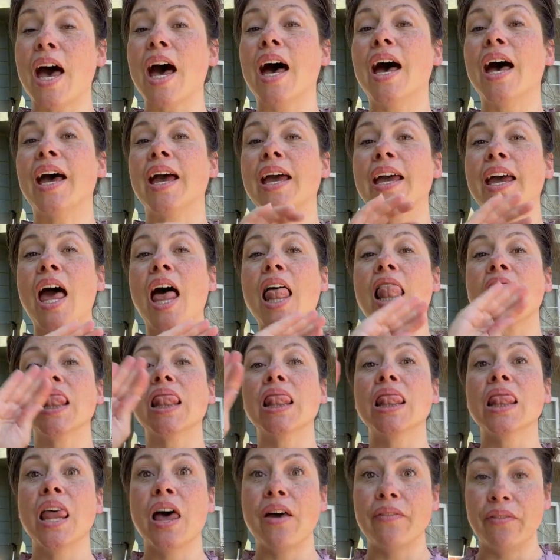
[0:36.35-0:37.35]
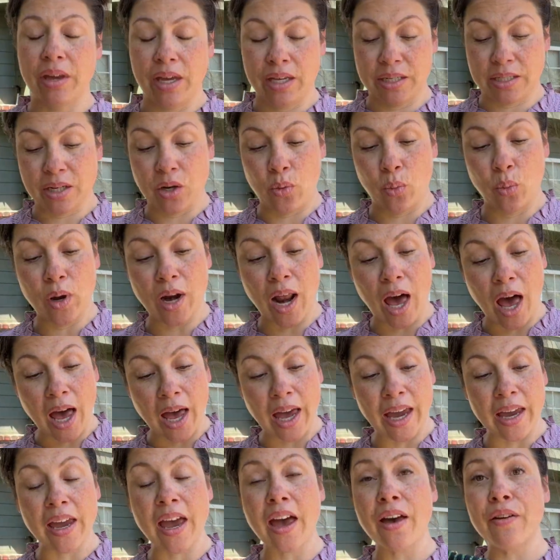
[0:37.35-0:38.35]
I love it. What
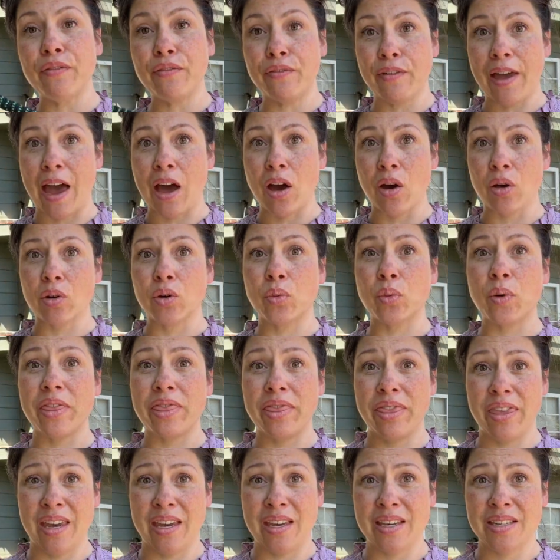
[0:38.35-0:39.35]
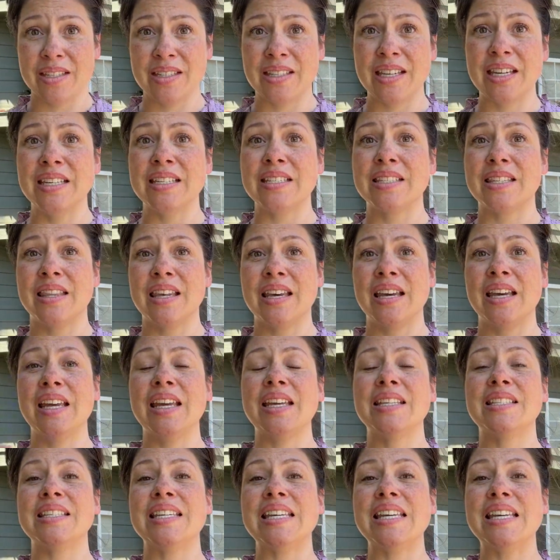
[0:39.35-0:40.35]
I have found with this is that
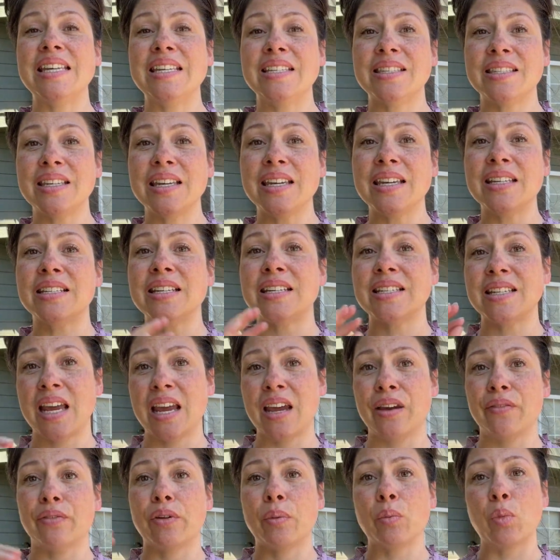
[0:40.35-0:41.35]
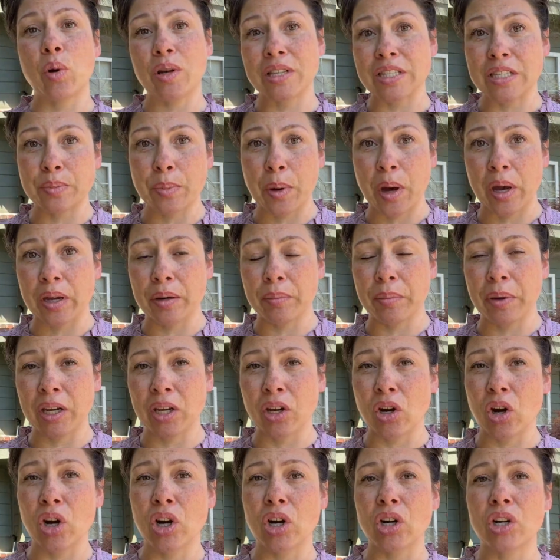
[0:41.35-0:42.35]
it's easy to take from one spot in my
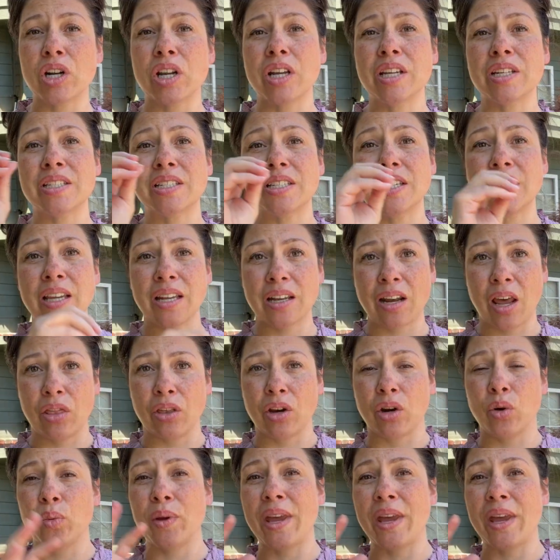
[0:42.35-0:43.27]
yard to another.